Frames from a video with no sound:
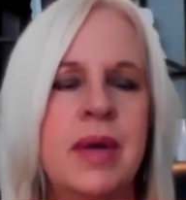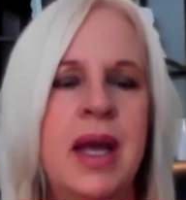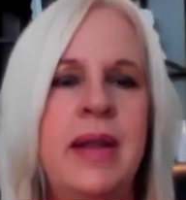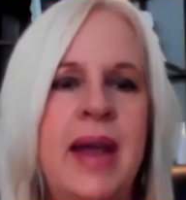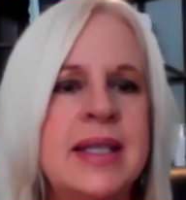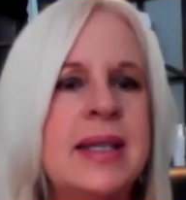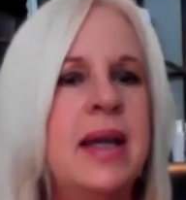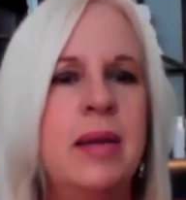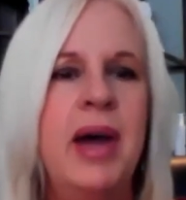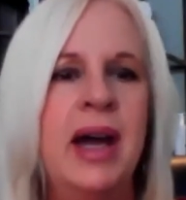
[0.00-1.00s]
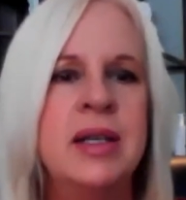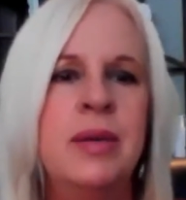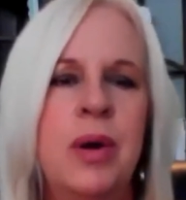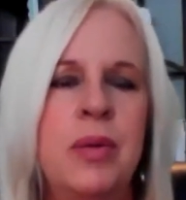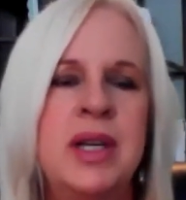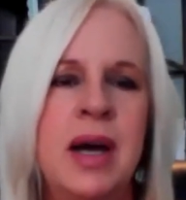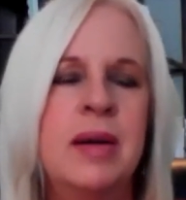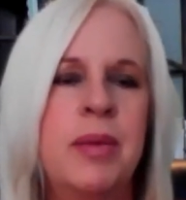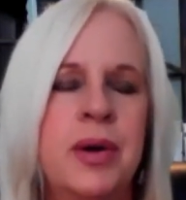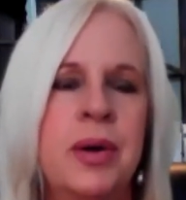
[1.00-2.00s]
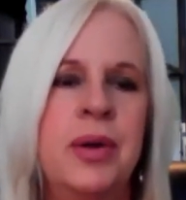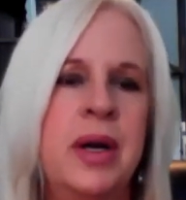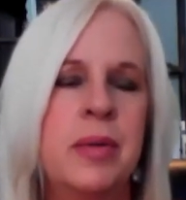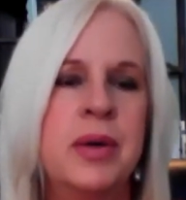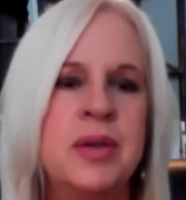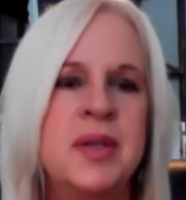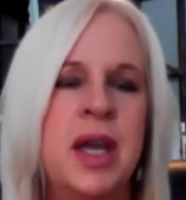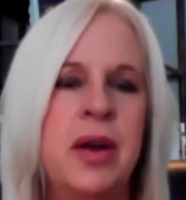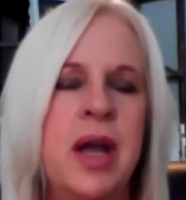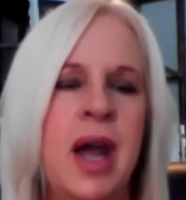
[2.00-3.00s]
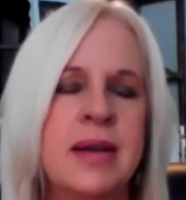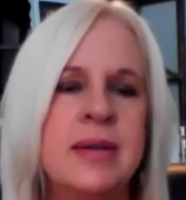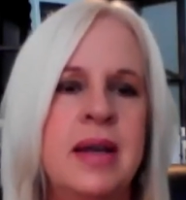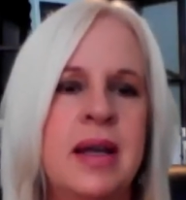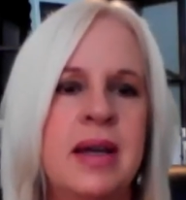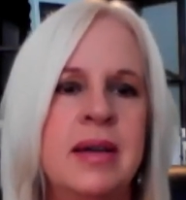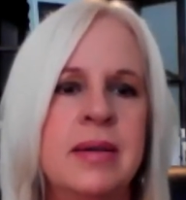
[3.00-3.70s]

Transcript: And that's getting back to what we talked about earlier, which is curiosity.